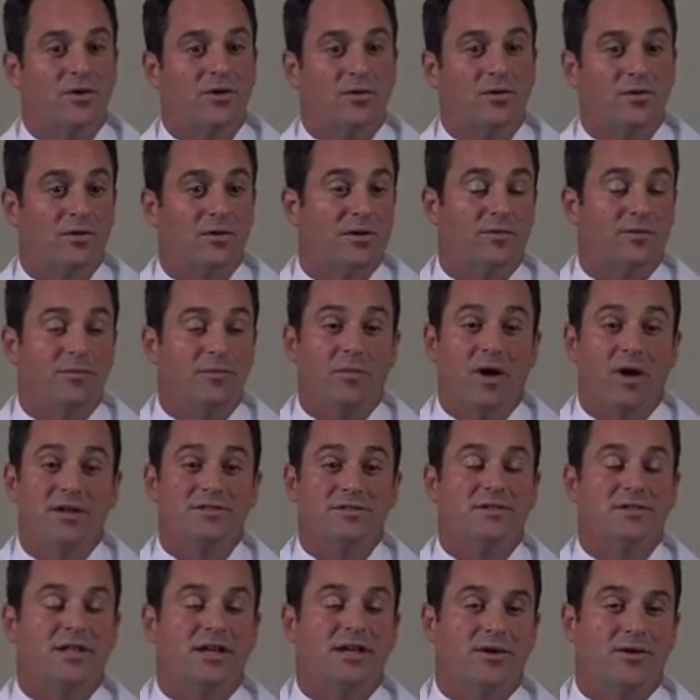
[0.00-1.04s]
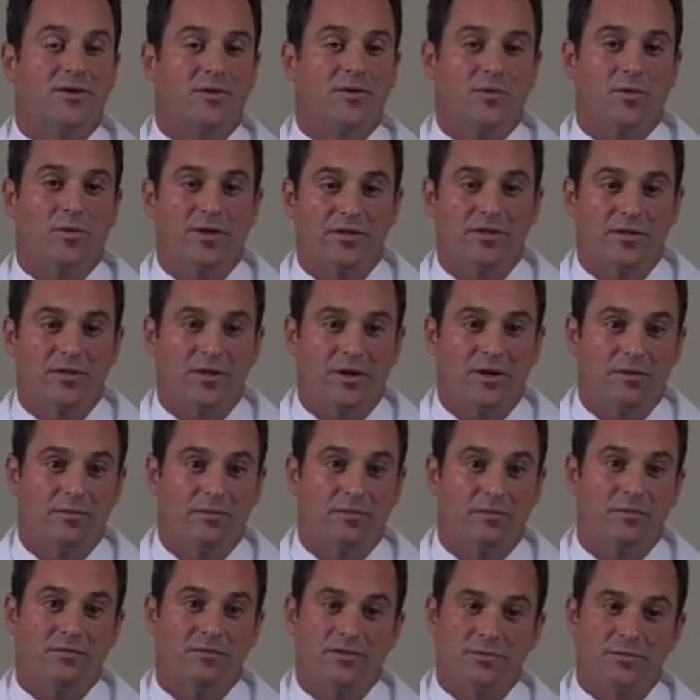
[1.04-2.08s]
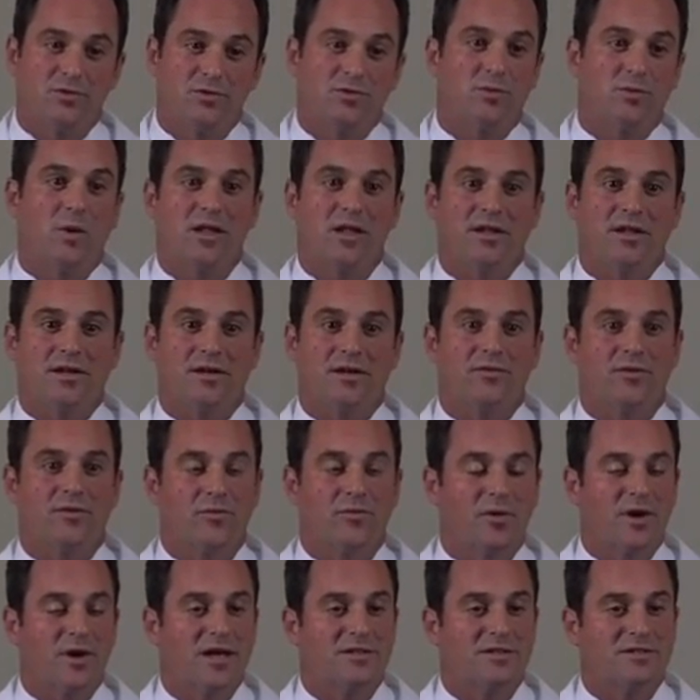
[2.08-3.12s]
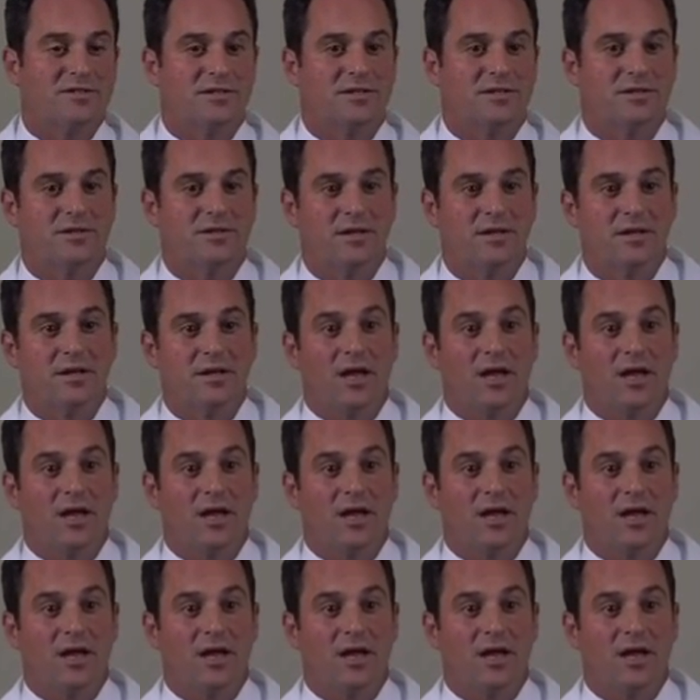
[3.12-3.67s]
or even months later, with some swelling of their wrist, and